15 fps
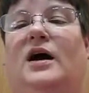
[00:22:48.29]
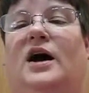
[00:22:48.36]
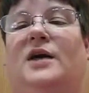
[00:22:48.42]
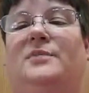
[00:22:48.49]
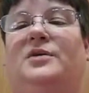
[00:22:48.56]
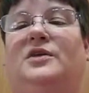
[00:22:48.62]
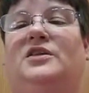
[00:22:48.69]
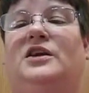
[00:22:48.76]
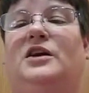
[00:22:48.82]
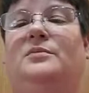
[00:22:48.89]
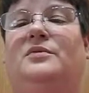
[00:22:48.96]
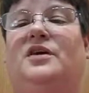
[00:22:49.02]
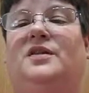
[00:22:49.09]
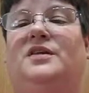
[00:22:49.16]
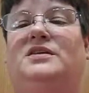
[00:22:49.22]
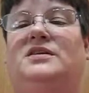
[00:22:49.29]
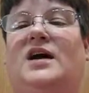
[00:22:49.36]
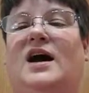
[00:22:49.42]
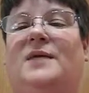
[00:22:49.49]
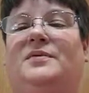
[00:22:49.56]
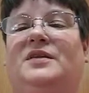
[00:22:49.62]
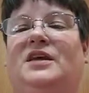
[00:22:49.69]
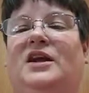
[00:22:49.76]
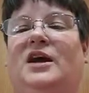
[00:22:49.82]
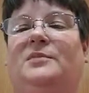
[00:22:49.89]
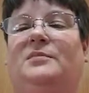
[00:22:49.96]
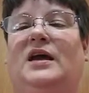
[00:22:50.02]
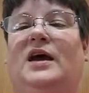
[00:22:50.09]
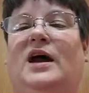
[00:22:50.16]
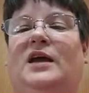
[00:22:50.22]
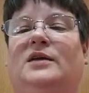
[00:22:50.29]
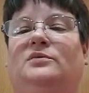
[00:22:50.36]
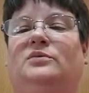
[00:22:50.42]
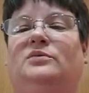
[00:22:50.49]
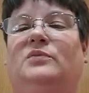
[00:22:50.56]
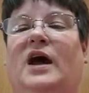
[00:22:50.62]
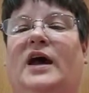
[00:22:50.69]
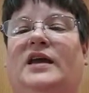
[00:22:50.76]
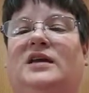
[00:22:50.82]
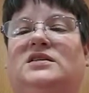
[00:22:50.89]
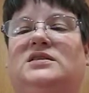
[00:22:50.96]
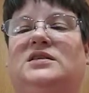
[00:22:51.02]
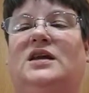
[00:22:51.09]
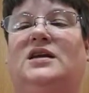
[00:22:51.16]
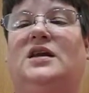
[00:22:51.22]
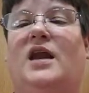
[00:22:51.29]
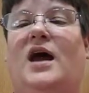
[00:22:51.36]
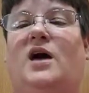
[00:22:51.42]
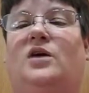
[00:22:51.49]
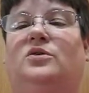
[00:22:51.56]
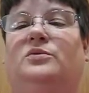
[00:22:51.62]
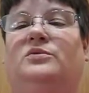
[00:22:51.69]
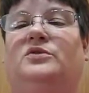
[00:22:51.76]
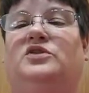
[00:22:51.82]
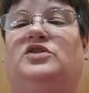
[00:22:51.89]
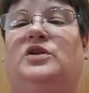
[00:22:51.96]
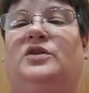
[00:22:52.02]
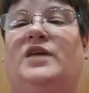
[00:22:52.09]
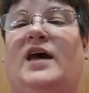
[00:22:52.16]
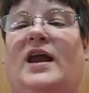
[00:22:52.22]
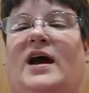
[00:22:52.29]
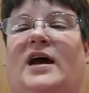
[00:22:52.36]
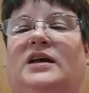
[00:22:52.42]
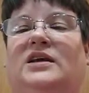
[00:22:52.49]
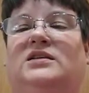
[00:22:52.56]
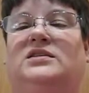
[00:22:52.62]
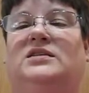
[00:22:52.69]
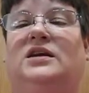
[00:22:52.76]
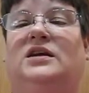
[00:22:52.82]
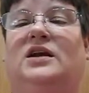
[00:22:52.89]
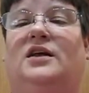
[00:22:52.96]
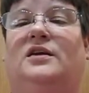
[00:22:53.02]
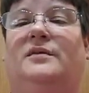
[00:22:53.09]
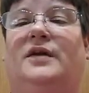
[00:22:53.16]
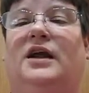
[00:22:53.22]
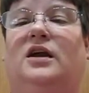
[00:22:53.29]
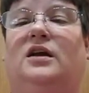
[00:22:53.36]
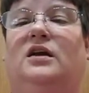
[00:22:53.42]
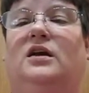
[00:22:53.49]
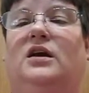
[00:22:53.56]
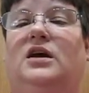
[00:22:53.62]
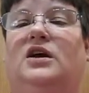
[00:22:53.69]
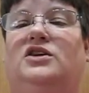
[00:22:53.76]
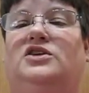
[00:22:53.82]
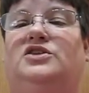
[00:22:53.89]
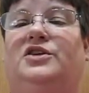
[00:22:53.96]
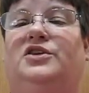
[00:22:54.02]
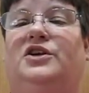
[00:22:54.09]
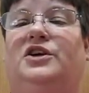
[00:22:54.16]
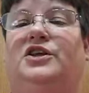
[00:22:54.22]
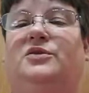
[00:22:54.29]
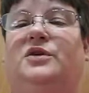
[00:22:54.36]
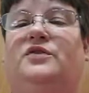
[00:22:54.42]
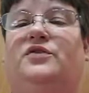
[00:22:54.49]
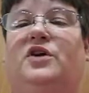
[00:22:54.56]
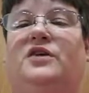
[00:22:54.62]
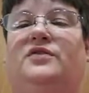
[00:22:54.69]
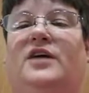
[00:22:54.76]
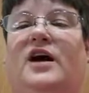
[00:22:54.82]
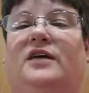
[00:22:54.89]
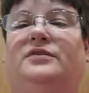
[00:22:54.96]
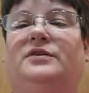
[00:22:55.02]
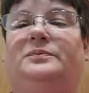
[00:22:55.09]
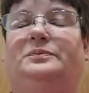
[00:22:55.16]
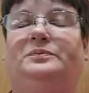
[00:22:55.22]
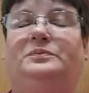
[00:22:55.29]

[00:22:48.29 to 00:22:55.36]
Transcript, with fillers: I put the number on the top and then I, may, I, I extend it out so that I can stick it on a ring. So 3345.